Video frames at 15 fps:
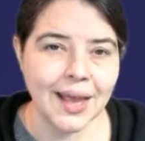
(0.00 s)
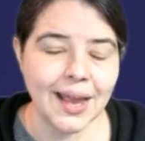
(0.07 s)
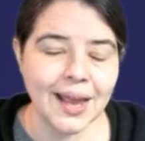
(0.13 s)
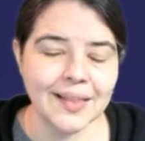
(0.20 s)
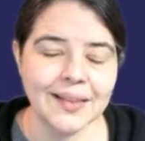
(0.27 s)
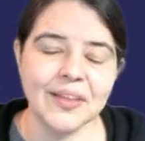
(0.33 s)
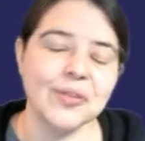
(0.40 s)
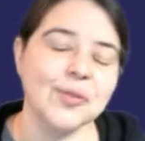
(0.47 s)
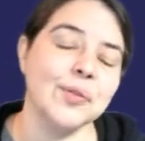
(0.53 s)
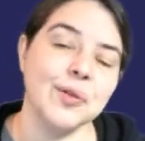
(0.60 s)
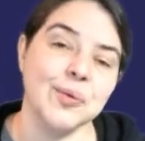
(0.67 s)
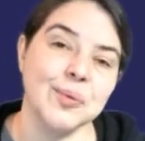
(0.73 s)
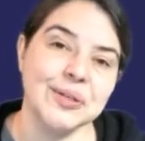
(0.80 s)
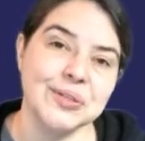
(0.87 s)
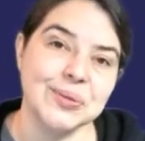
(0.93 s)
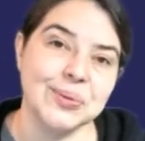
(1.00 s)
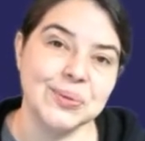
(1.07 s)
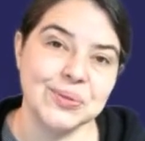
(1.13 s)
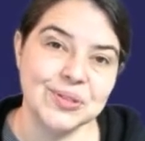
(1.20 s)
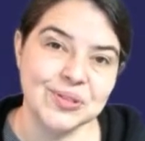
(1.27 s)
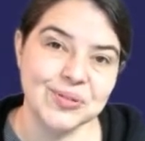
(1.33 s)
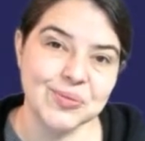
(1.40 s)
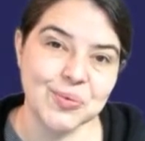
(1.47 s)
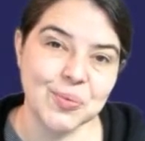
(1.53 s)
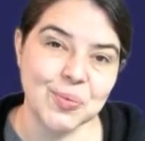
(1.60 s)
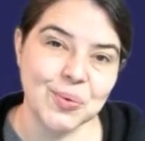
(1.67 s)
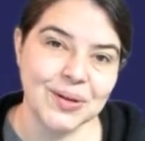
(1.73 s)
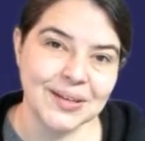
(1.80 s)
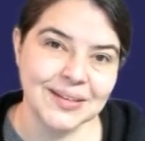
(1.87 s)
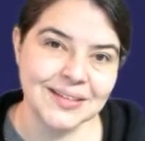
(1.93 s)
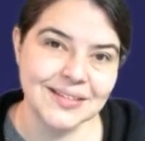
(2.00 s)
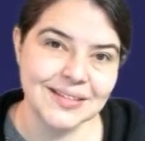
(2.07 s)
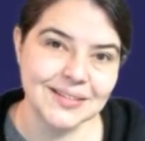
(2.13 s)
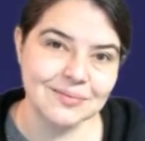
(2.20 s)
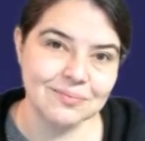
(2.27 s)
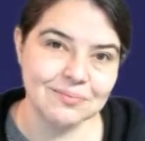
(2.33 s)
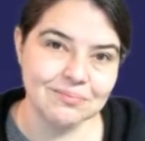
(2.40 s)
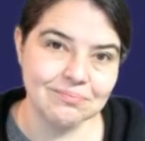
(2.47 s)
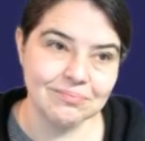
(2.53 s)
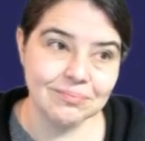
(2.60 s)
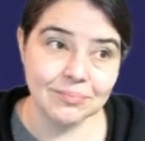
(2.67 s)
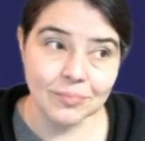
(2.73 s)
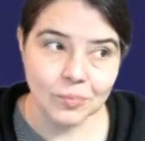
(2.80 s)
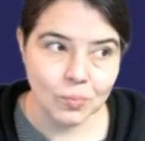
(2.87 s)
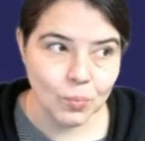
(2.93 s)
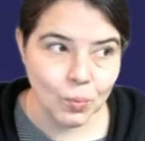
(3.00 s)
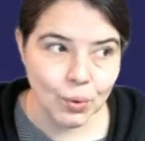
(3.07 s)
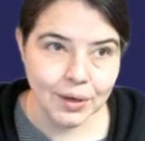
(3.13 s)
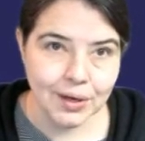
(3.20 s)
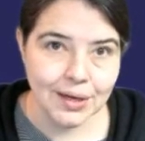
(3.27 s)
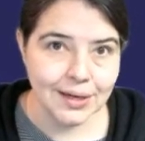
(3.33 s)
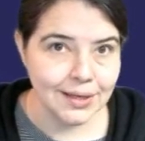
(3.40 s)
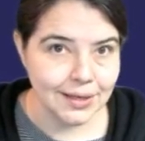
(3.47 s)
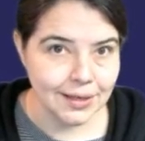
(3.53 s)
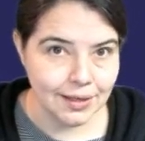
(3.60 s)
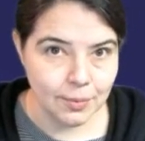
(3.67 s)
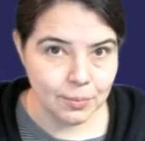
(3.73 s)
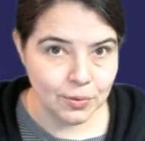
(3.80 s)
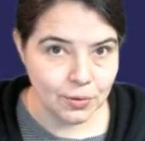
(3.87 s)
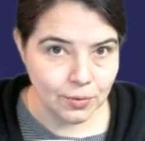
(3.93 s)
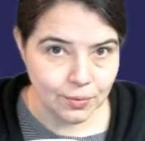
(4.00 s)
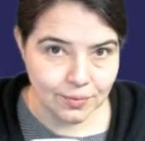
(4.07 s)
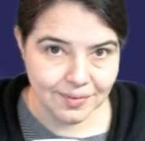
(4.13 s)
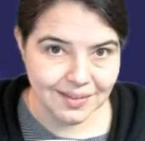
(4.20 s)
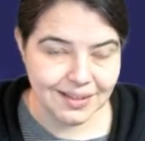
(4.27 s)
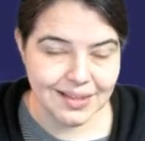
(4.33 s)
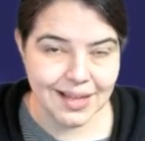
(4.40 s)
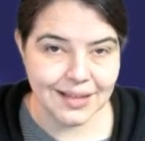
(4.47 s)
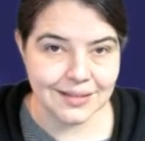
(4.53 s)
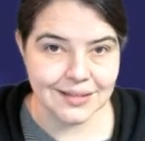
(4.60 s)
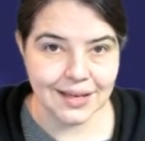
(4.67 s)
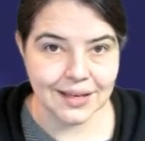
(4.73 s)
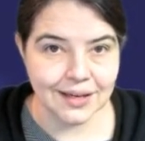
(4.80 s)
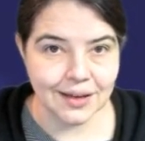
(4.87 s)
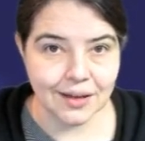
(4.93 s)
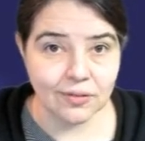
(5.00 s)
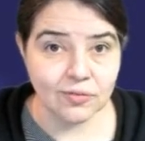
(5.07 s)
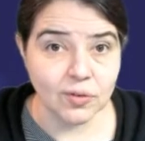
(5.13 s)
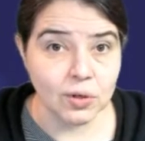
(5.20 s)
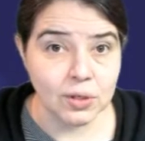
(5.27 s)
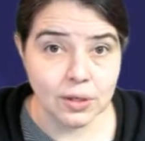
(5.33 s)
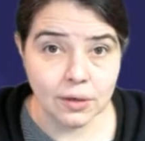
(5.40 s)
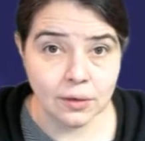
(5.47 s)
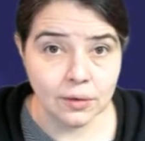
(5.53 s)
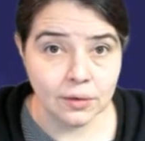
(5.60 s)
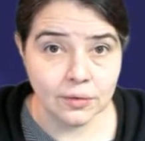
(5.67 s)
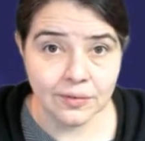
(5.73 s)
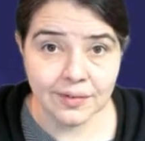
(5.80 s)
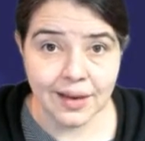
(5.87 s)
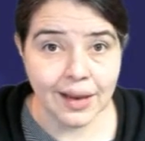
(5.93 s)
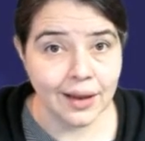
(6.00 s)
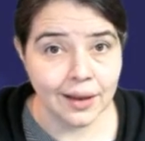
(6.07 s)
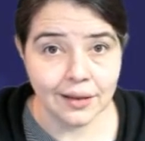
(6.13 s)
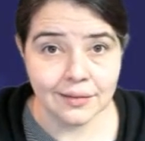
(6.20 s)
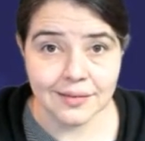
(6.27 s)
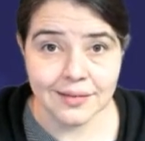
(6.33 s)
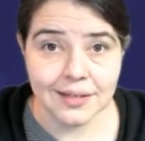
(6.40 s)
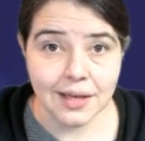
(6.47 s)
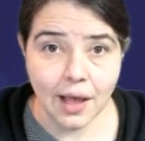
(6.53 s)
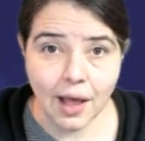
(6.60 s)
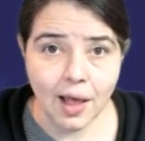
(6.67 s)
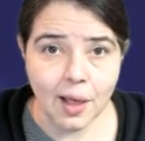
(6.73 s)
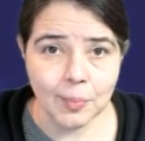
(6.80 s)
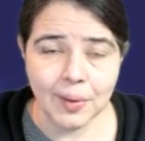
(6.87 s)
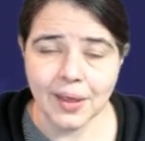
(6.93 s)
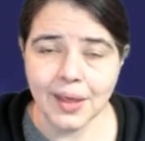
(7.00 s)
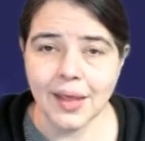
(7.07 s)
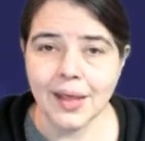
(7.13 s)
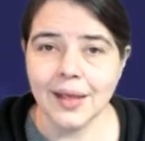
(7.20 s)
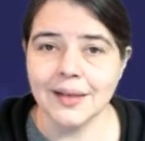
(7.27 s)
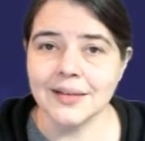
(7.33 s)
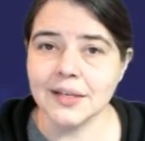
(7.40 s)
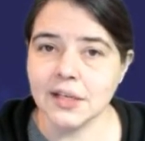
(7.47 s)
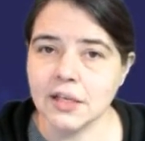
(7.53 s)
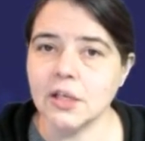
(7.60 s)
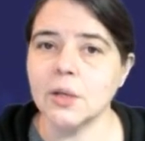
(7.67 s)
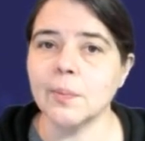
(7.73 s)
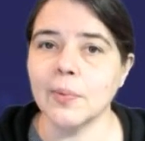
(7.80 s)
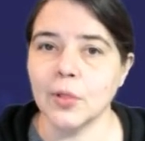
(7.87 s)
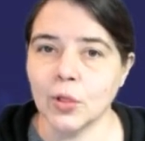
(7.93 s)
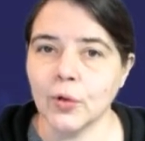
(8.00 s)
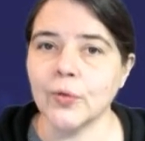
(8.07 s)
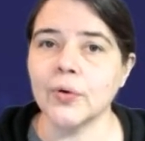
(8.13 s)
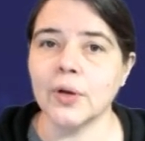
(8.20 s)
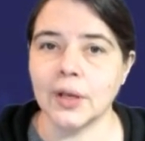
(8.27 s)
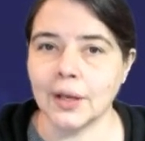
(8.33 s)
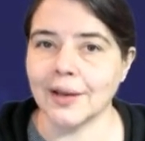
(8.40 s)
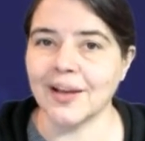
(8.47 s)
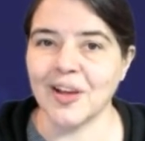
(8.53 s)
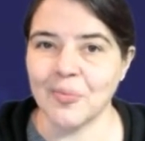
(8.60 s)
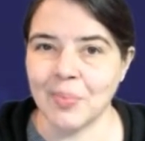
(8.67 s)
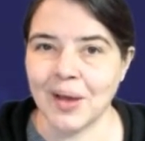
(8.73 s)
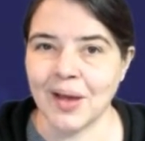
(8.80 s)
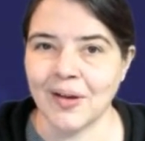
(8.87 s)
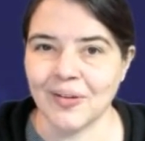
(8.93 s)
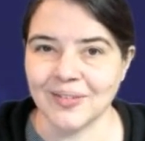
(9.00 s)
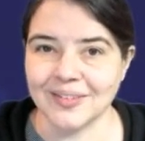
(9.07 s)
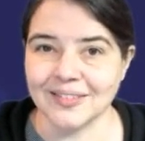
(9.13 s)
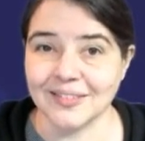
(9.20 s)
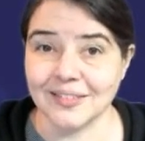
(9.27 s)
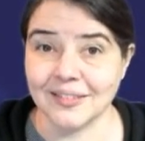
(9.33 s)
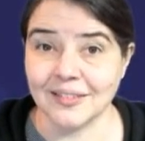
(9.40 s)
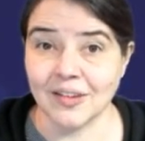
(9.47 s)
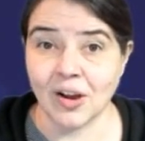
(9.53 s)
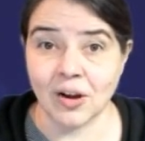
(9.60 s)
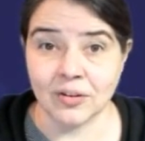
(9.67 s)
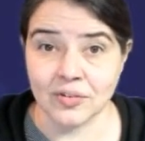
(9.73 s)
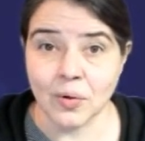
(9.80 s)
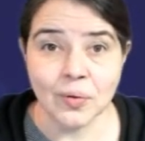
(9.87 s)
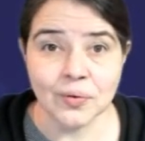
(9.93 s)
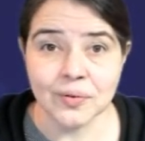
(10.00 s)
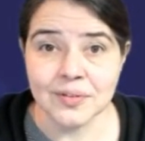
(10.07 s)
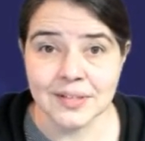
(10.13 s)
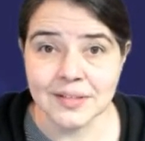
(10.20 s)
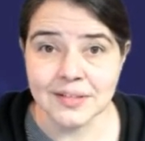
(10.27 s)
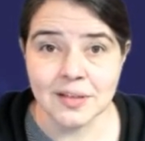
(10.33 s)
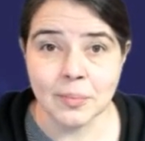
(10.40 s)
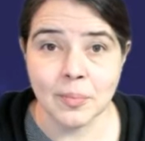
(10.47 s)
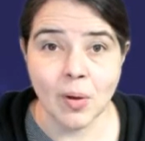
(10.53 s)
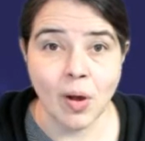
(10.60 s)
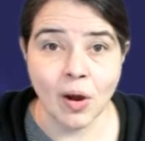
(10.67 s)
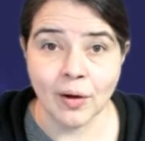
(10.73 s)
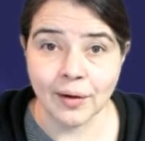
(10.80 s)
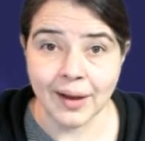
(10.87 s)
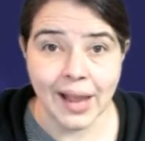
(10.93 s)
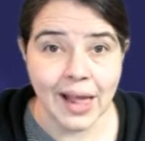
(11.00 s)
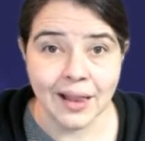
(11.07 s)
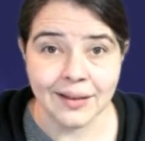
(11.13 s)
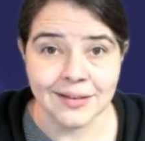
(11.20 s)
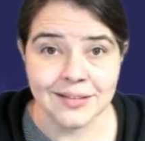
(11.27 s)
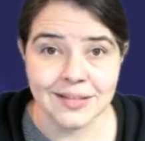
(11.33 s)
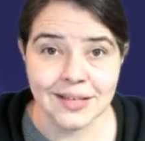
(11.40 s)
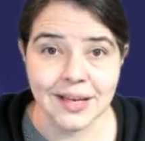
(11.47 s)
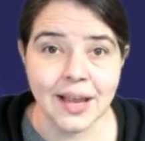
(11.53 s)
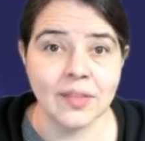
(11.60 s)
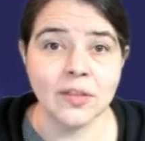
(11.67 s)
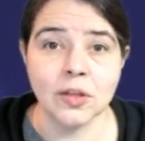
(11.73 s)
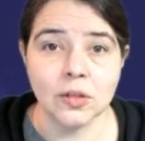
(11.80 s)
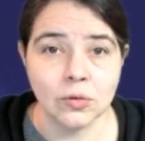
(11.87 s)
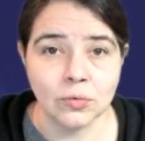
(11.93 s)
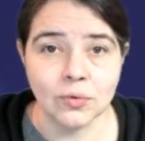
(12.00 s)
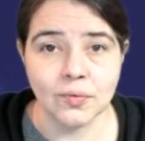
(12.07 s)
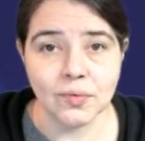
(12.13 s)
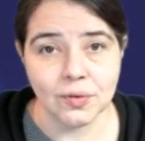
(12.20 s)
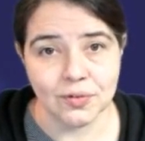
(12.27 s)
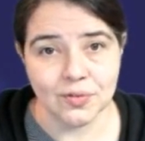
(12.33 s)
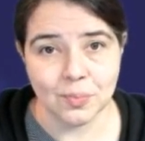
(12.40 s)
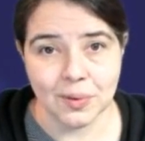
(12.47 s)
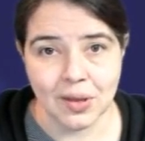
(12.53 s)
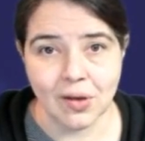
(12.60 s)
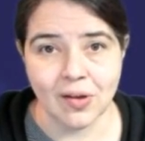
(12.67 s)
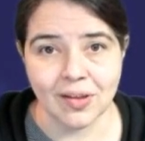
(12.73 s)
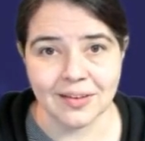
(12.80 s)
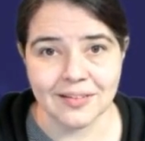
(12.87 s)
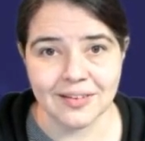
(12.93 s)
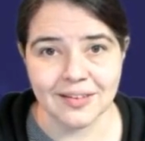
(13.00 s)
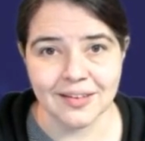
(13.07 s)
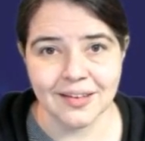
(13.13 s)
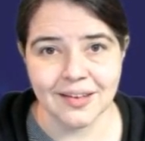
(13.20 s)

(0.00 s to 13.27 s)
And the other thing we told you was we're going to keep using that data for years, decades to come to keep learning about our solar system, our galaxy, and the universe beyond.